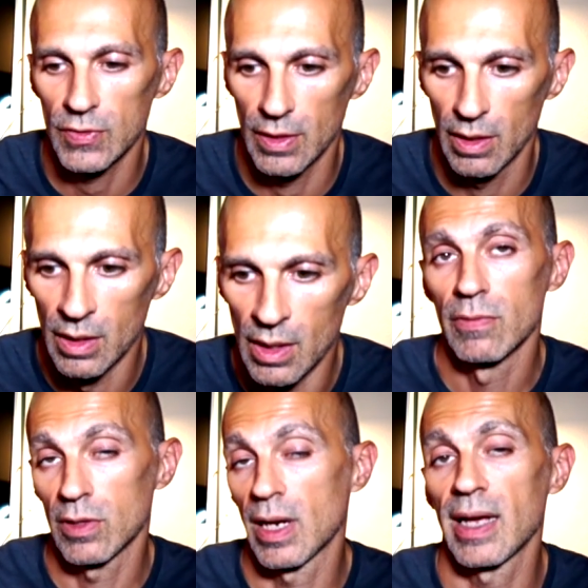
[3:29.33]
for
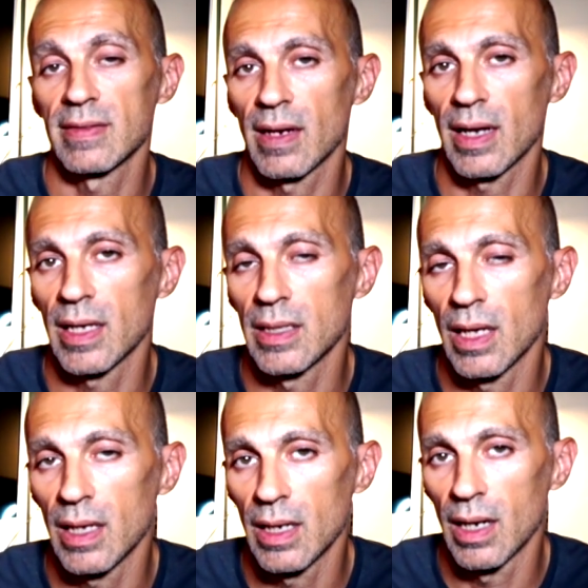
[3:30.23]
the Lightstrike in the
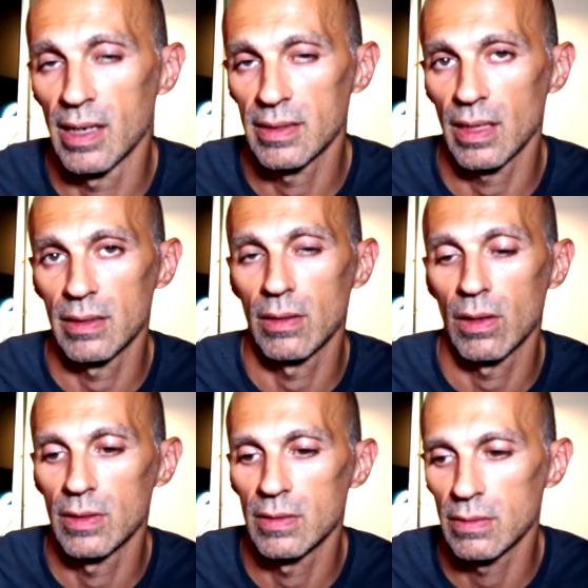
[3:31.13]
heel I instead
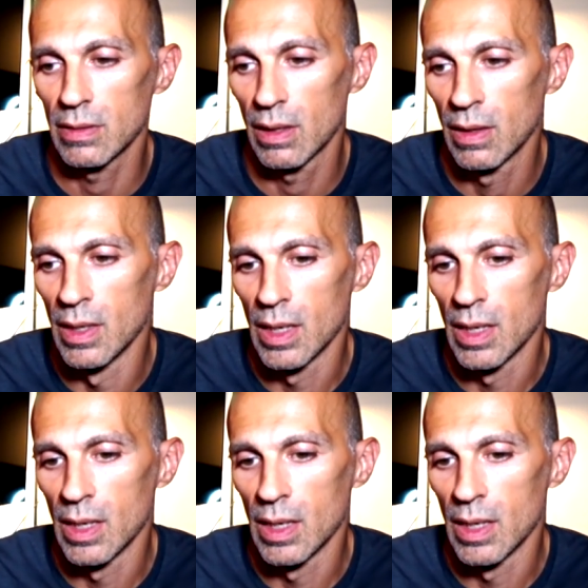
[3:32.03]
noticed that